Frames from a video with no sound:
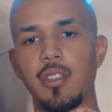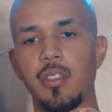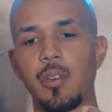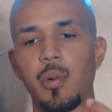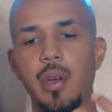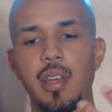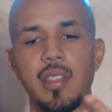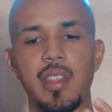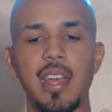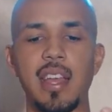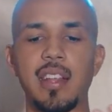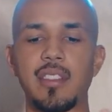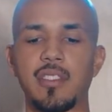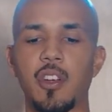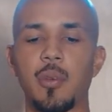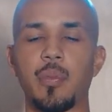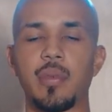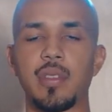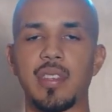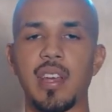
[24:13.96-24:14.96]
the way they
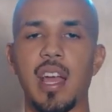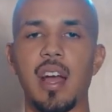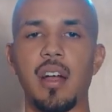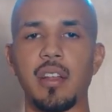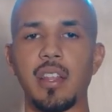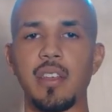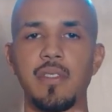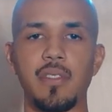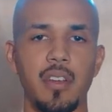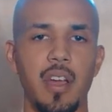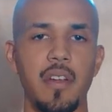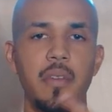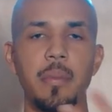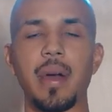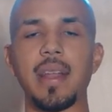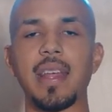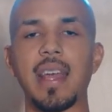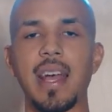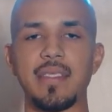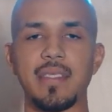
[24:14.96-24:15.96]
interpret talent, even though
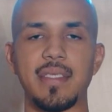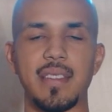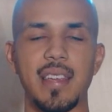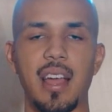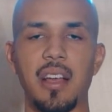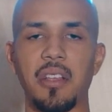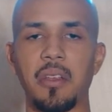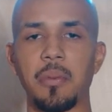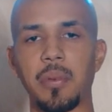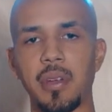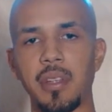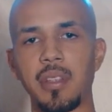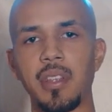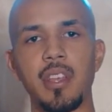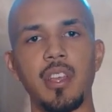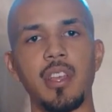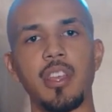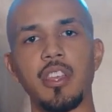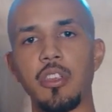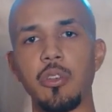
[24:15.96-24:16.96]
everybody has a talent, but
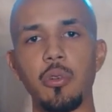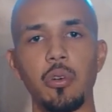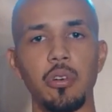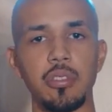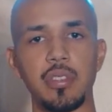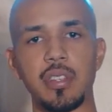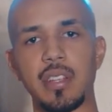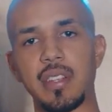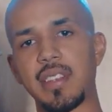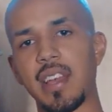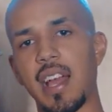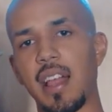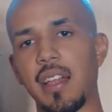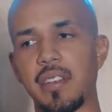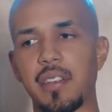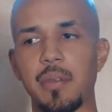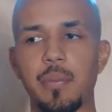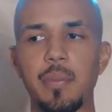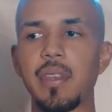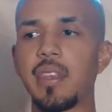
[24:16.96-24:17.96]
you only think
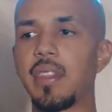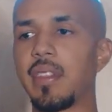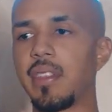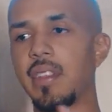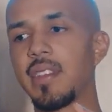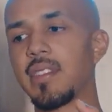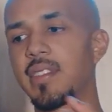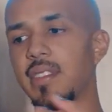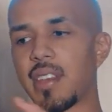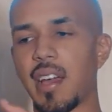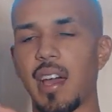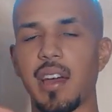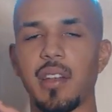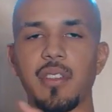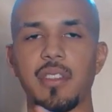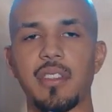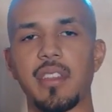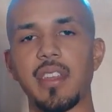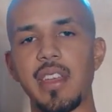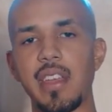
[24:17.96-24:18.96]
talent can be this kind
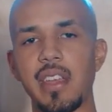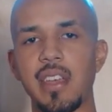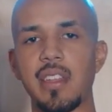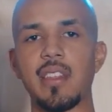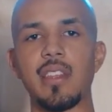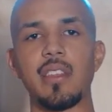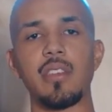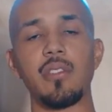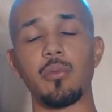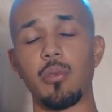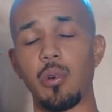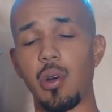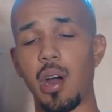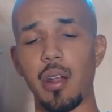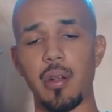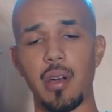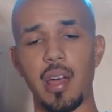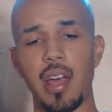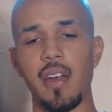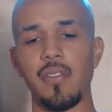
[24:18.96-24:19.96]
of thing. And then you, well, I
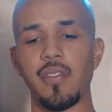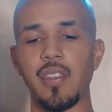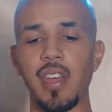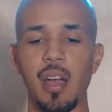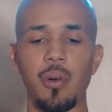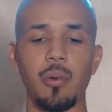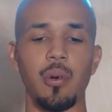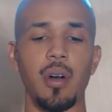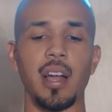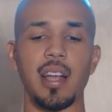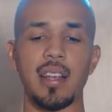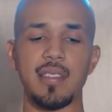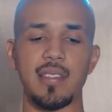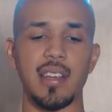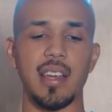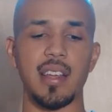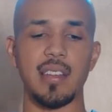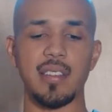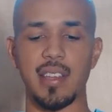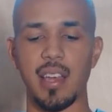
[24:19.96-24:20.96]
don't have that. Well, I guess I
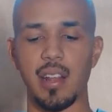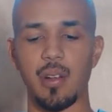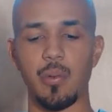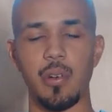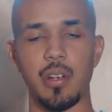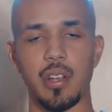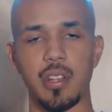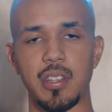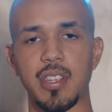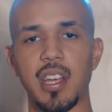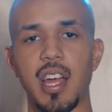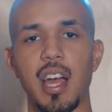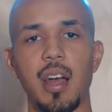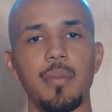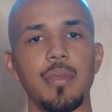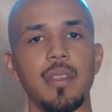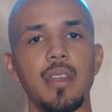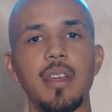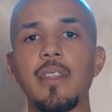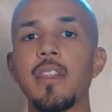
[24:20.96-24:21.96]
just got to work a
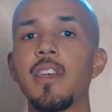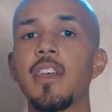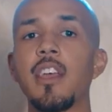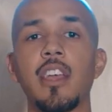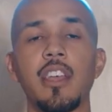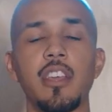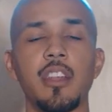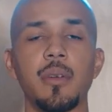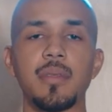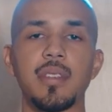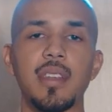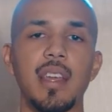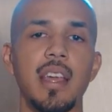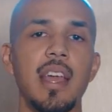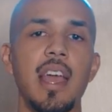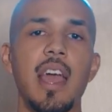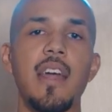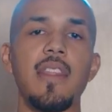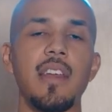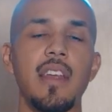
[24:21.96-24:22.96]
job then, you know what I'm
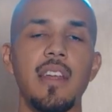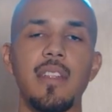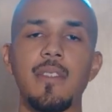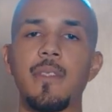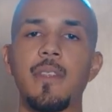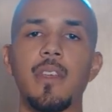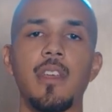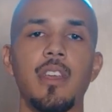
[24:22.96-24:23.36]
saying? And then,